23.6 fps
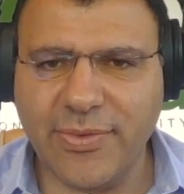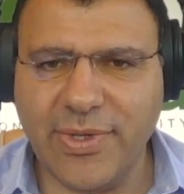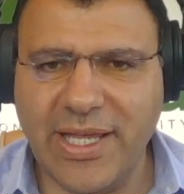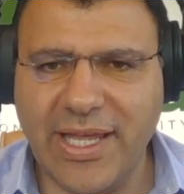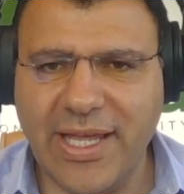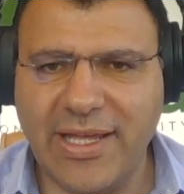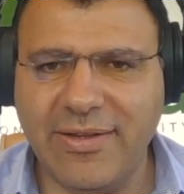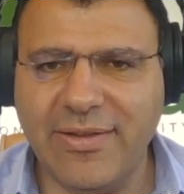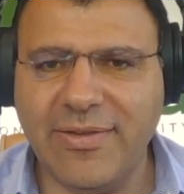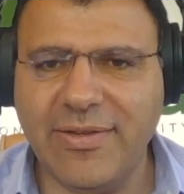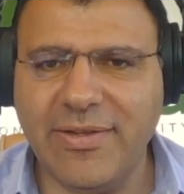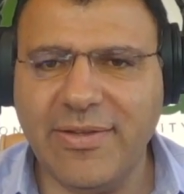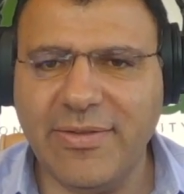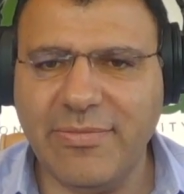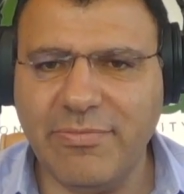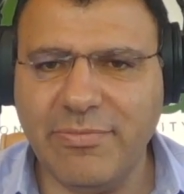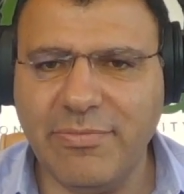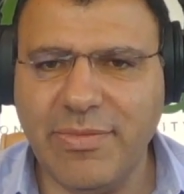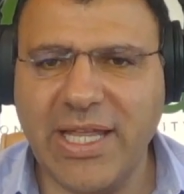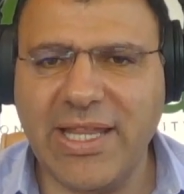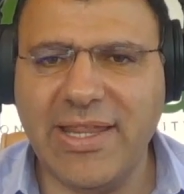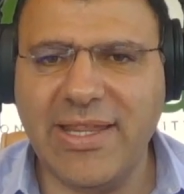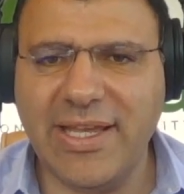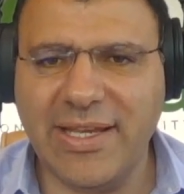we had
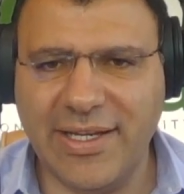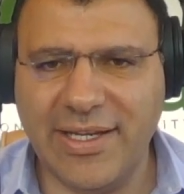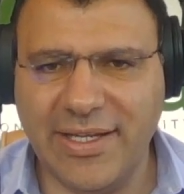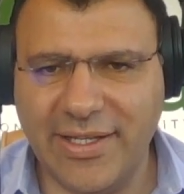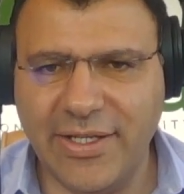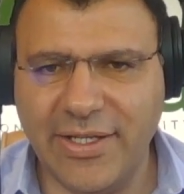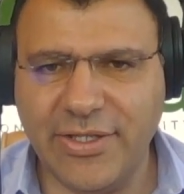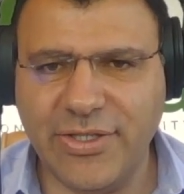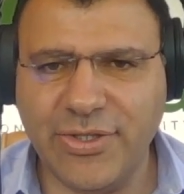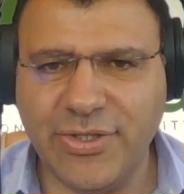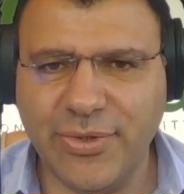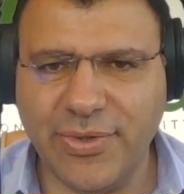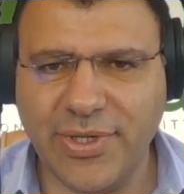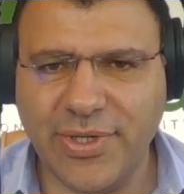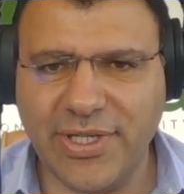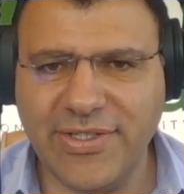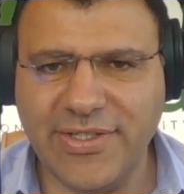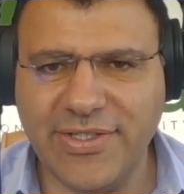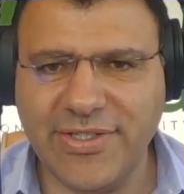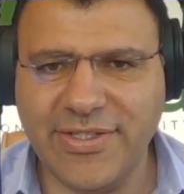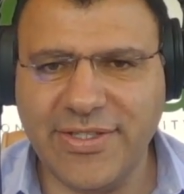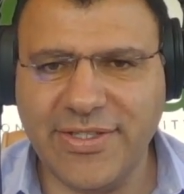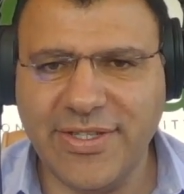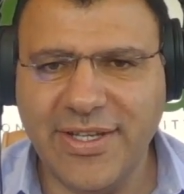mandated
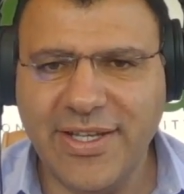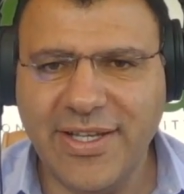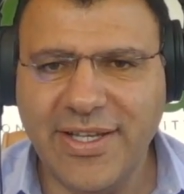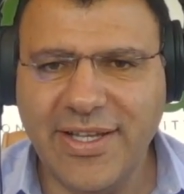insurance.